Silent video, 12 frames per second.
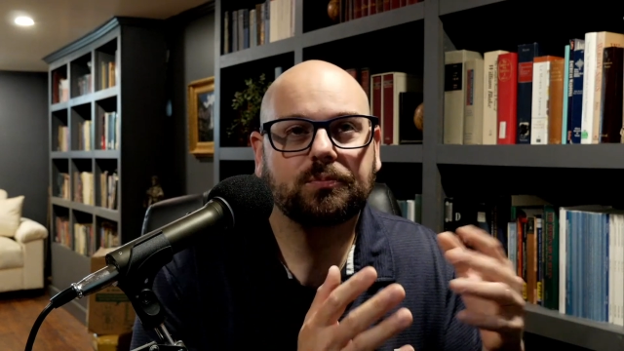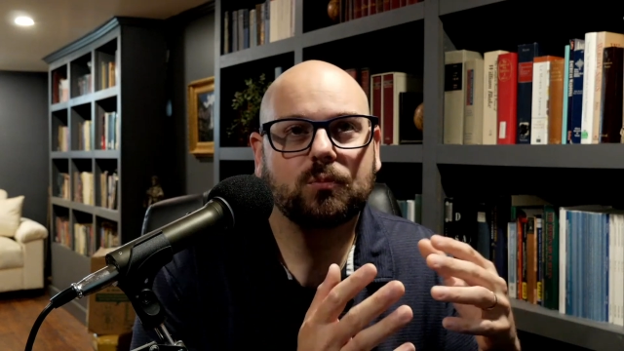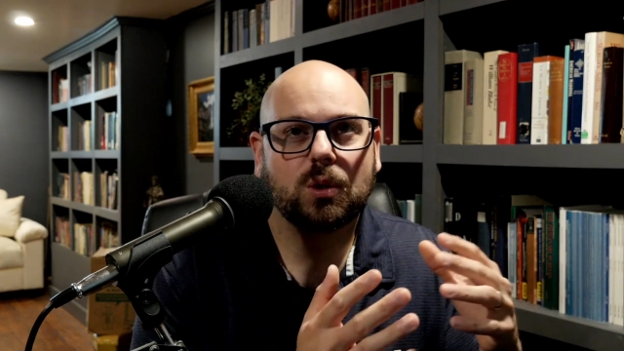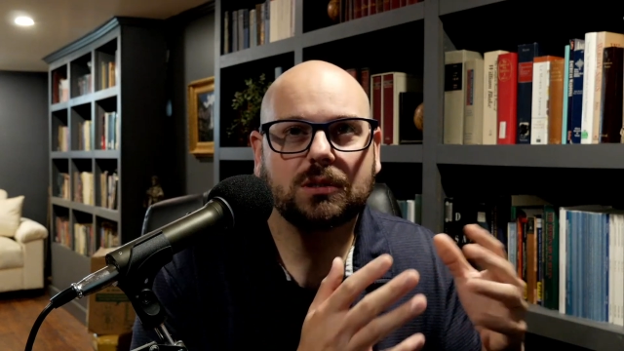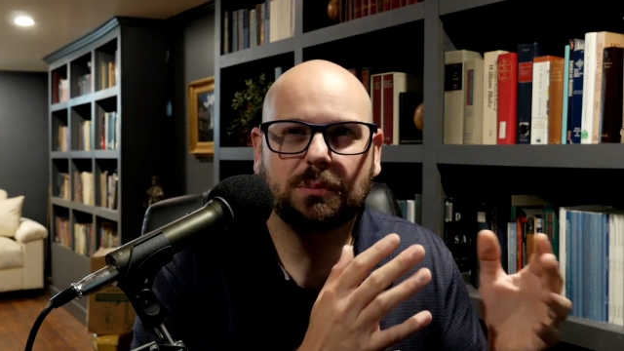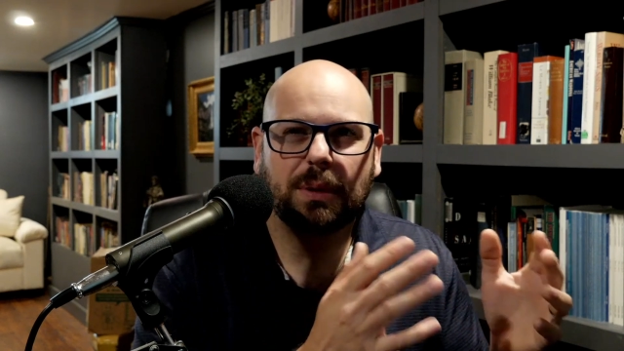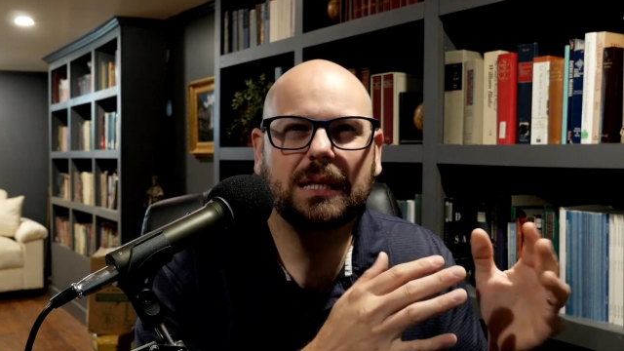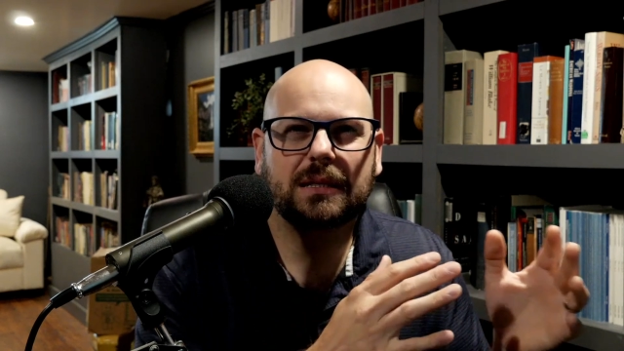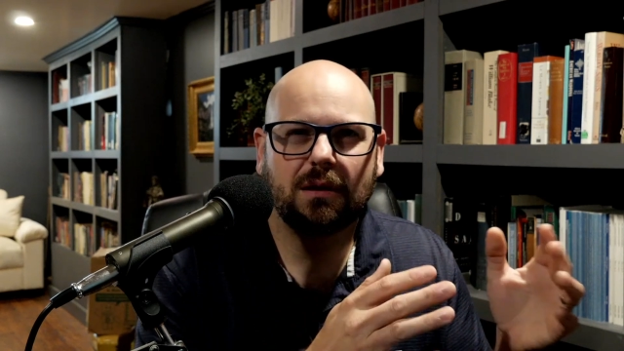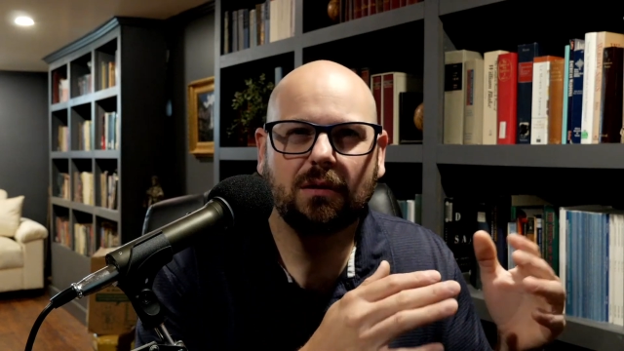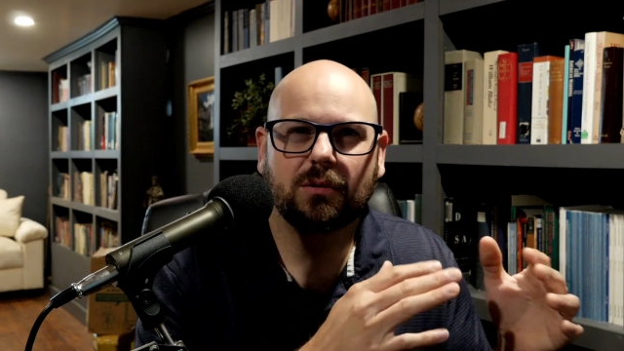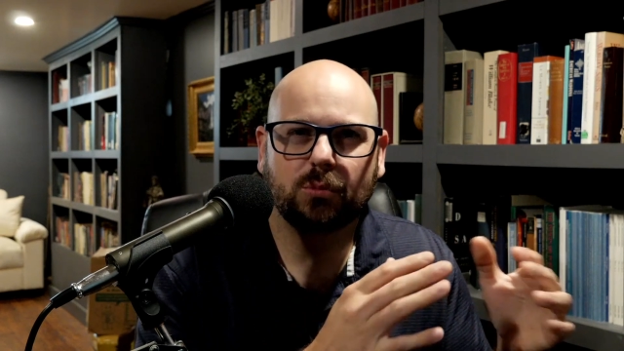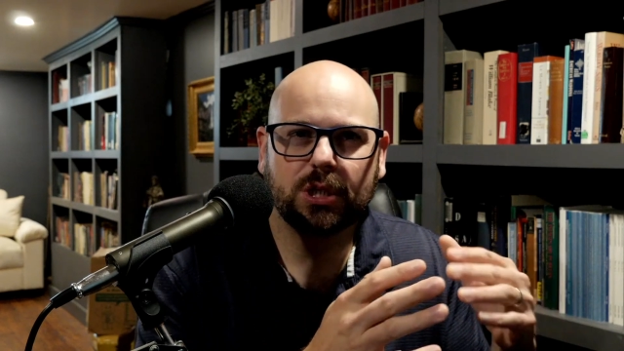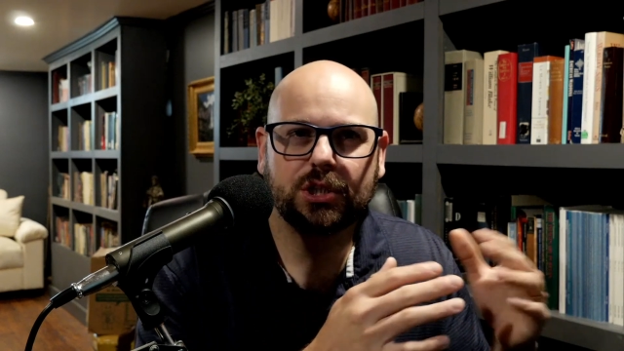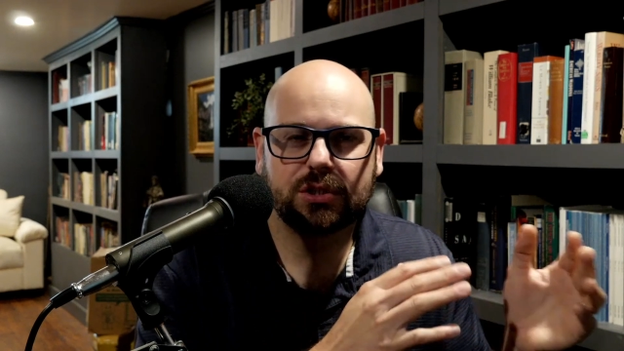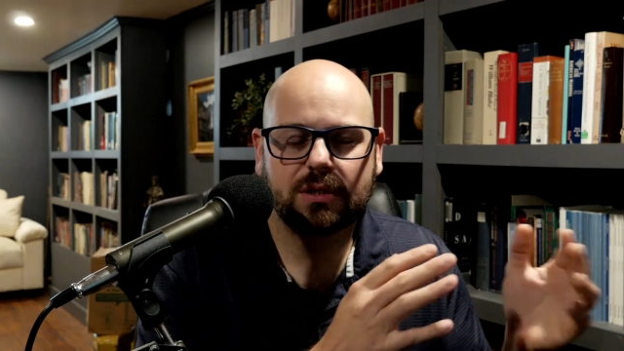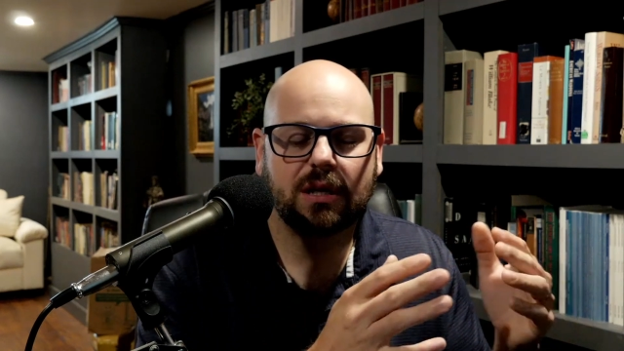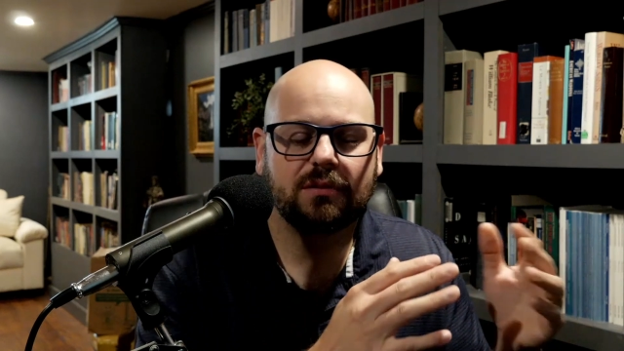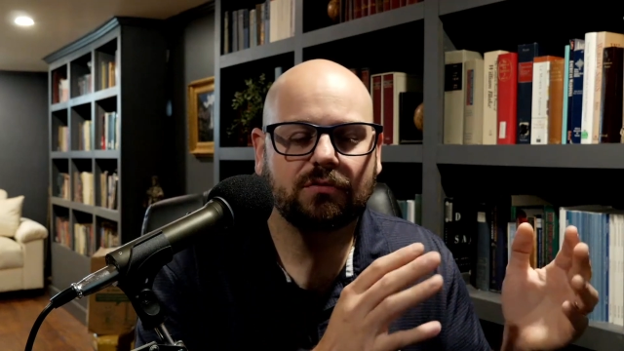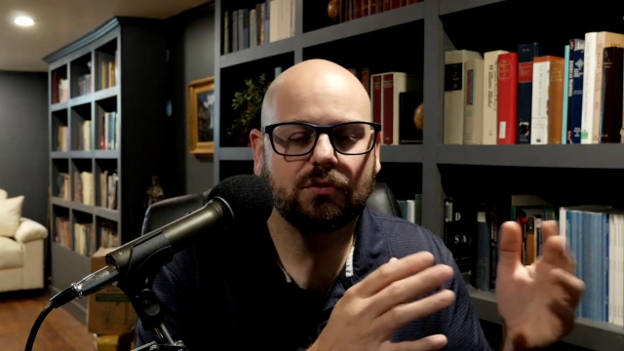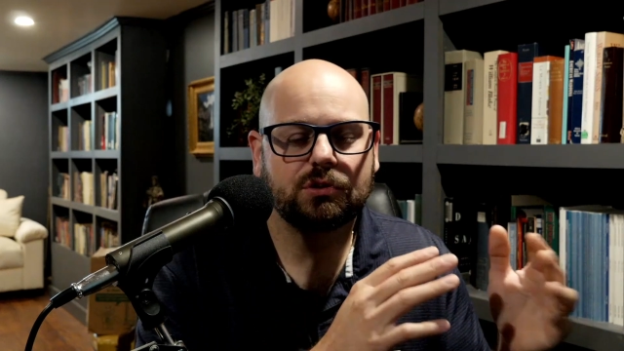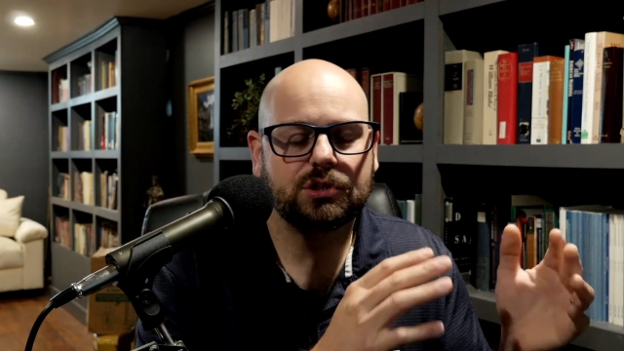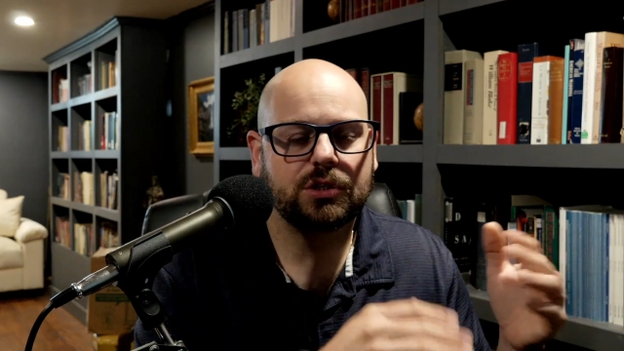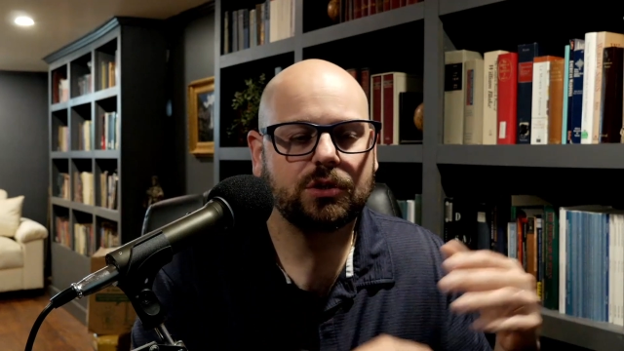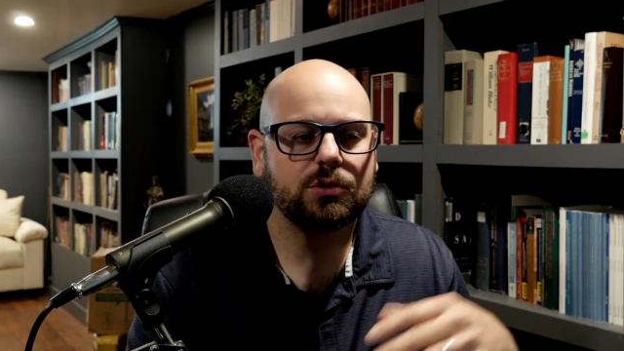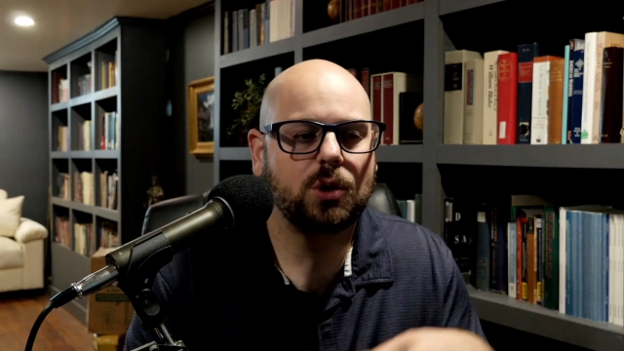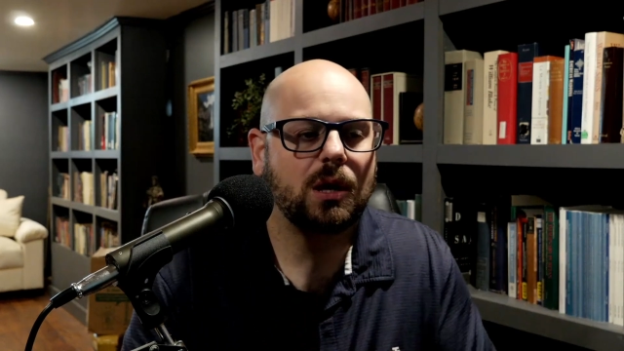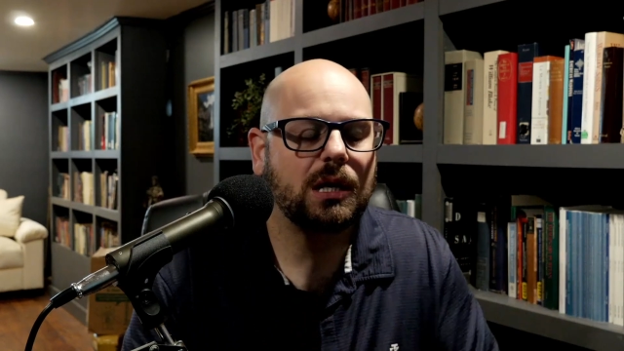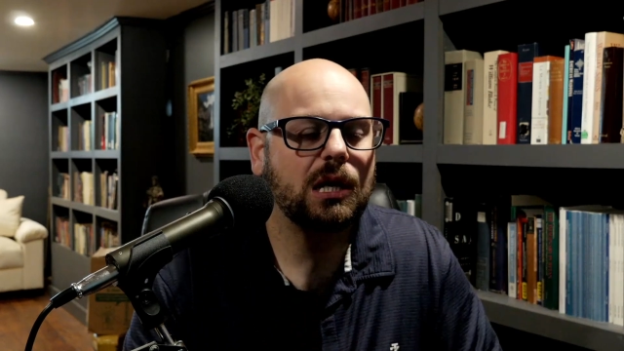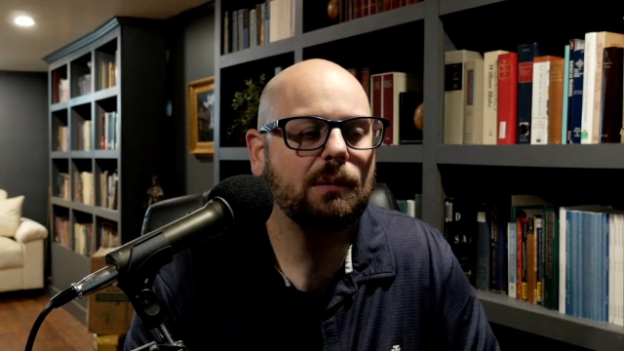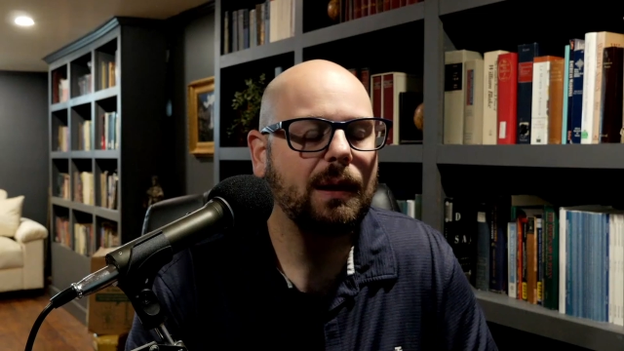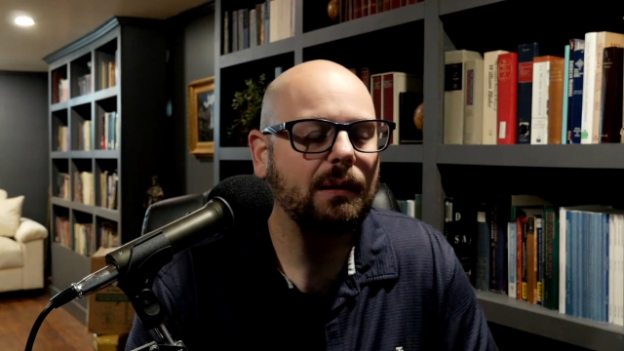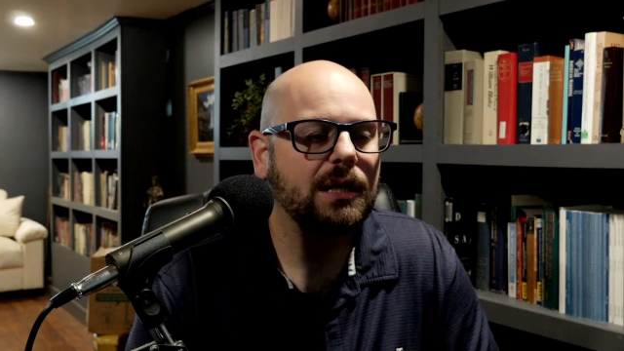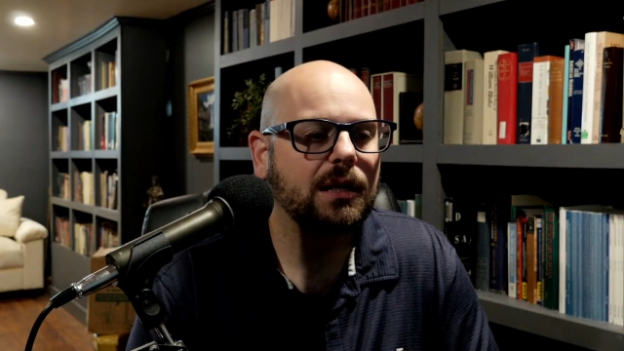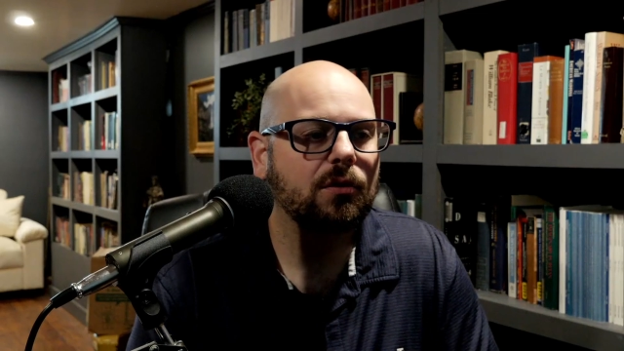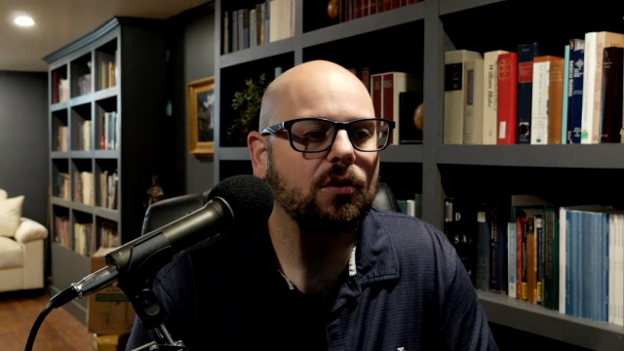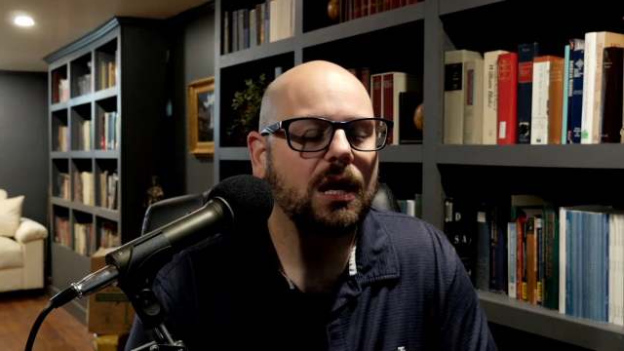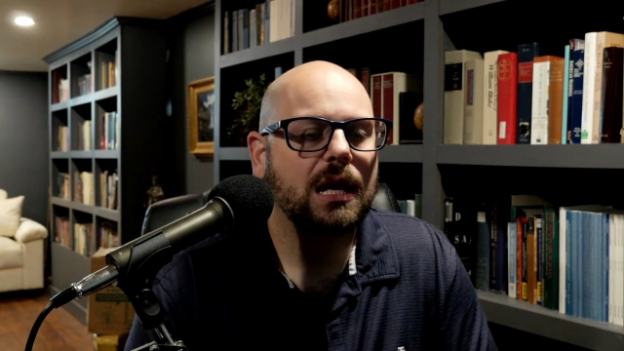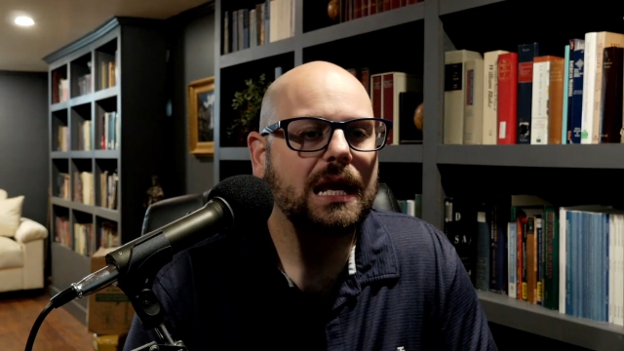well, depending on which kind of version you're talking about here,